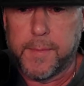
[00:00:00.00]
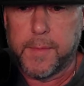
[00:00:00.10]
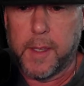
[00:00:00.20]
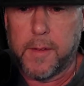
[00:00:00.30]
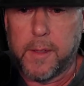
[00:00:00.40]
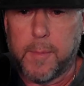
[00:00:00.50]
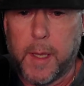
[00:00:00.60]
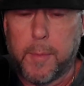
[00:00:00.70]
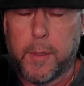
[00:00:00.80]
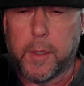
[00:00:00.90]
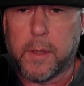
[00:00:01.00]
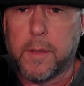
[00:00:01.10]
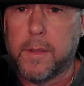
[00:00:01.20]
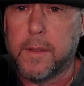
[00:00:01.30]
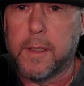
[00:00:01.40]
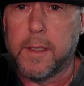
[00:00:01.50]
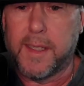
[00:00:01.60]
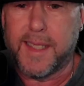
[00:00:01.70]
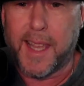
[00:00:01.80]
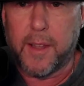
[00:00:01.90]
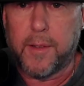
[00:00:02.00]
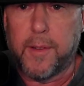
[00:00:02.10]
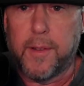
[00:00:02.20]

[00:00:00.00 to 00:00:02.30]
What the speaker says: booked in his cell.